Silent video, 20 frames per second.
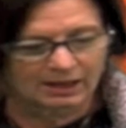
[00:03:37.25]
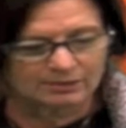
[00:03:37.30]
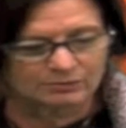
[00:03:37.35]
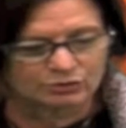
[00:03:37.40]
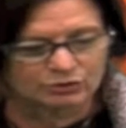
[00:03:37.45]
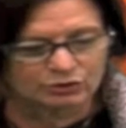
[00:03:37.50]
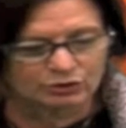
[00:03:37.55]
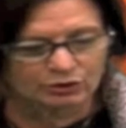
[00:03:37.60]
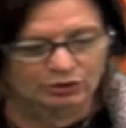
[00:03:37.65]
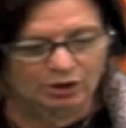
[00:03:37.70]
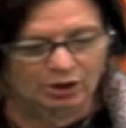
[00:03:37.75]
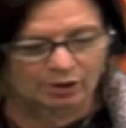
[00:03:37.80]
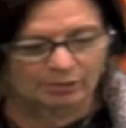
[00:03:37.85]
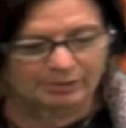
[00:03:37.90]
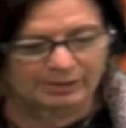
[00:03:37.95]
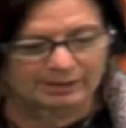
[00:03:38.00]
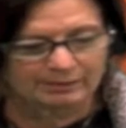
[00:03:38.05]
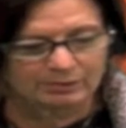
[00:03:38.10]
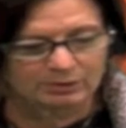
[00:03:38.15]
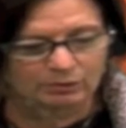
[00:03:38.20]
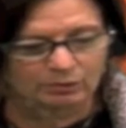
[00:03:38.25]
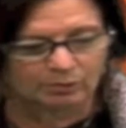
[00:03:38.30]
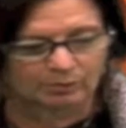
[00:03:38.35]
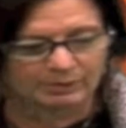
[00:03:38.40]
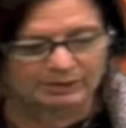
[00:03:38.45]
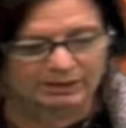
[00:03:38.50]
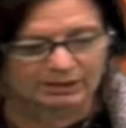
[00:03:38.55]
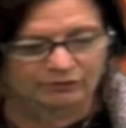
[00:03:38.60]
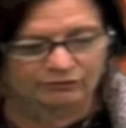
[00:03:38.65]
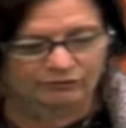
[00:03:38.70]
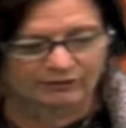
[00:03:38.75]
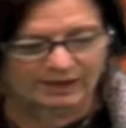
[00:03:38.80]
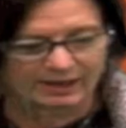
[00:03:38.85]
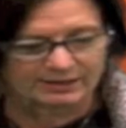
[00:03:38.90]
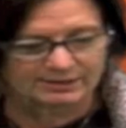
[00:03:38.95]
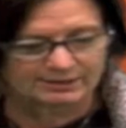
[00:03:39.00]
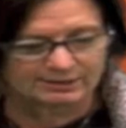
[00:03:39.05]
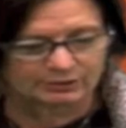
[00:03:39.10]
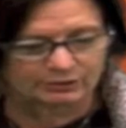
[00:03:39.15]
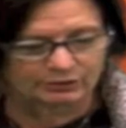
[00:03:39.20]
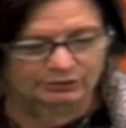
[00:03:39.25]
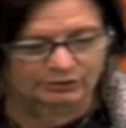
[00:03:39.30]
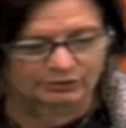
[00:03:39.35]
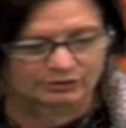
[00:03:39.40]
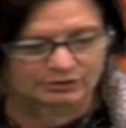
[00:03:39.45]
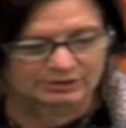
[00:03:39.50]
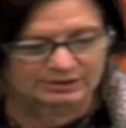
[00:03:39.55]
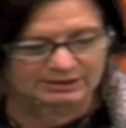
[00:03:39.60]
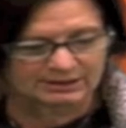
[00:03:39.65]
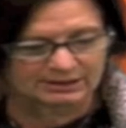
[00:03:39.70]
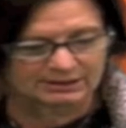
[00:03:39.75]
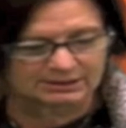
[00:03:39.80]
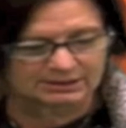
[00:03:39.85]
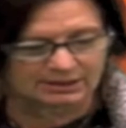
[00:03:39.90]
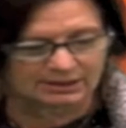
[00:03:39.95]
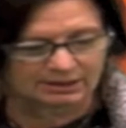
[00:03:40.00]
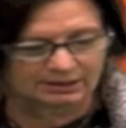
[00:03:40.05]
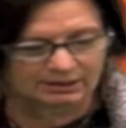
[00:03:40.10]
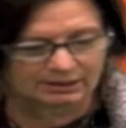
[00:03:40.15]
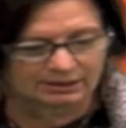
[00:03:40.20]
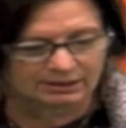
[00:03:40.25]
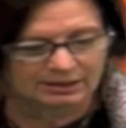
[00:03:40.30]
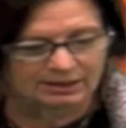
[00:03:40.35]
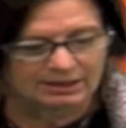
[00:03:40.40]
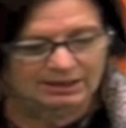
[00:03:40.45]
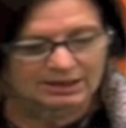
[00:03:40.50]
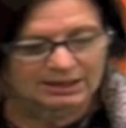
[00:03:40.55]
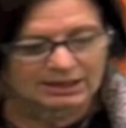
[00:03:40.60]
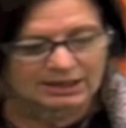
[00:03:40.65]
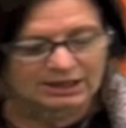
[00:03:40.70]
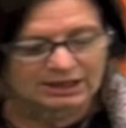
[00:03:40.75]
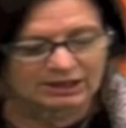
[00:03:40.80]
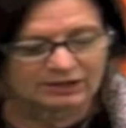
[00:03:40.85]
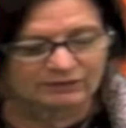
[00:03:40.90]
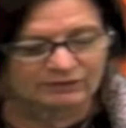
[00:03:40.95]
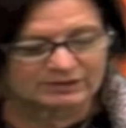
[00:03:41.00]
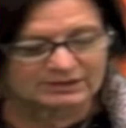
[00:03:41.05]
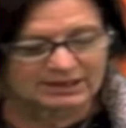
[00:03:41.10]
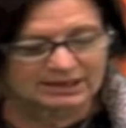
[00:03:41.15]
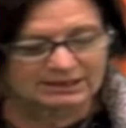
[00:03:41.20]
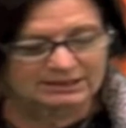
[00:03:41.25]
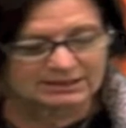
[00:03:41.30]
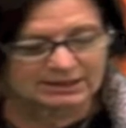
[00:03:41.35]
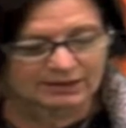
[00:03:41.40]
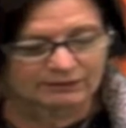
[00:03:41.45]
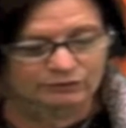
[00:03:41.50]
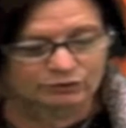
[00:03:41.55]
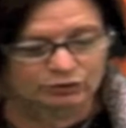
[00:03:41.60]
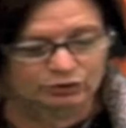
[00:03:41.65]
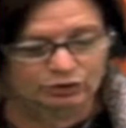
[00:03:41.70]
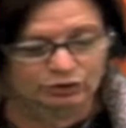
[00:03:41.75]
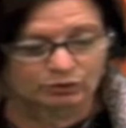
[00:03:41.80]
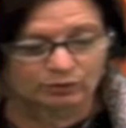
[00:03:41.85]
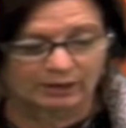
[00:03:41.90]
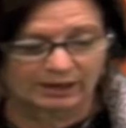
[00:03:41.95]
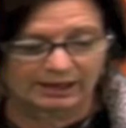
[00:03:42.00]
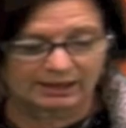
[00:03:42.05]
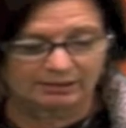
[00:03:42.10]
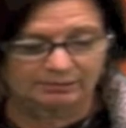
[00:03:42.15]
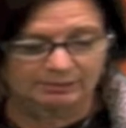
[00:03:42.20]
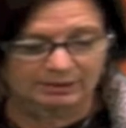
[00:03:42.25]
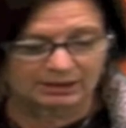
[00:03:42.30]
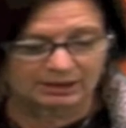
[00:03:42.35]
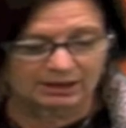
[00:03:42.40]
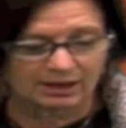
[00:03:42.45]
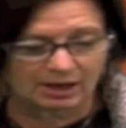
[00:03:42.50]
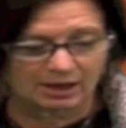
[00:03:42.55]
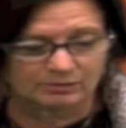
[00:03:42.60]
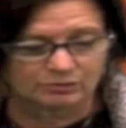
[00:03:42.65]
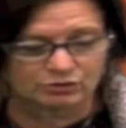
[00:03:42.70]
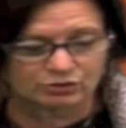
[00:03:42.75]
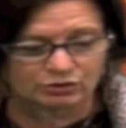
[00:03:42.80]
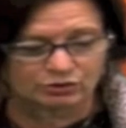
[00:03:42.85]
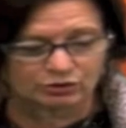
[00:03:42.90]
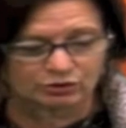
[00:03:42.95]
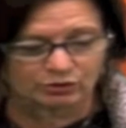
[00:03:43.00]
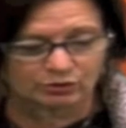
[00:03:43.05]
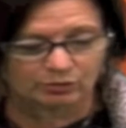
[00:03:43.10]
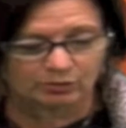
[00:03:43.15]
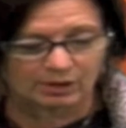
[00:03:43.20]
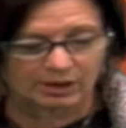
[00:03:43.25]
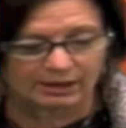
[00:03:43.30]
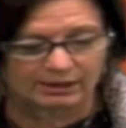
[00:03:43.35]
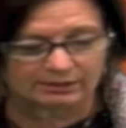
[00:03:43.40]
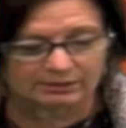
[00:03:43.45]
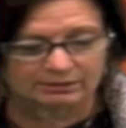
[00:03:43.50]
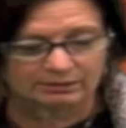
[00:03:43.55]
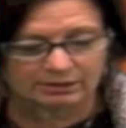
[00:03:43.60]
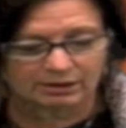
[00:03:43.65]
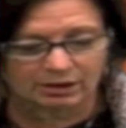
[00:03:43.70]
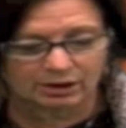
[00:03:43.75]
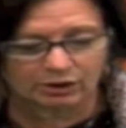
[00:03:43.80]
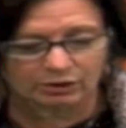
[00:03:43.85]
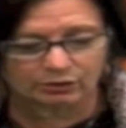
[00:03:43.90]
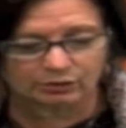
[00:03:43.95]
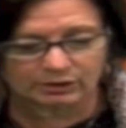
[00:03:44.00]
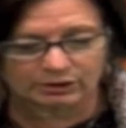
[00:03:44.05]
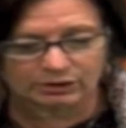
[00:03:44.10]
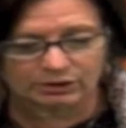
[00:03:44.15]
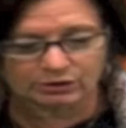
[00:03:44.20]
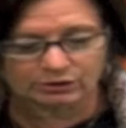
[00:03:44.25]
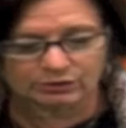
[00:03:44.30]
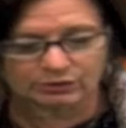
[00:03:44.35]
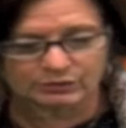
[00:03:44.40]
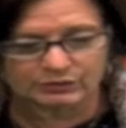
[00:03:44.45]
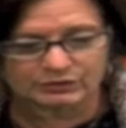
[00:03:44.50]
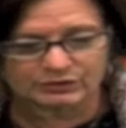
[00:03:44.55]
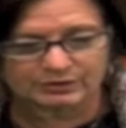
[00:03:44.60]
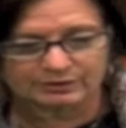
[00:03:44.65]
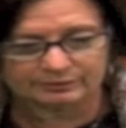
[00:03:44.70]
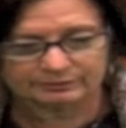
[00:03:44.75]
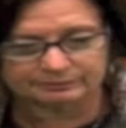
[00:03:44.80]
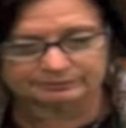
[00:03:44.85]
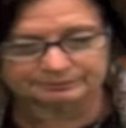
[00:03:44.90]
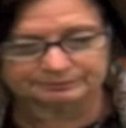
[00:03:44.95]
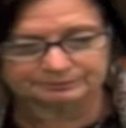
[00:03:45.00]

"I'm sure our baby will be a fast learner," said Duck. "If it takes after you and me, I'm sure you're right," agreed Goose.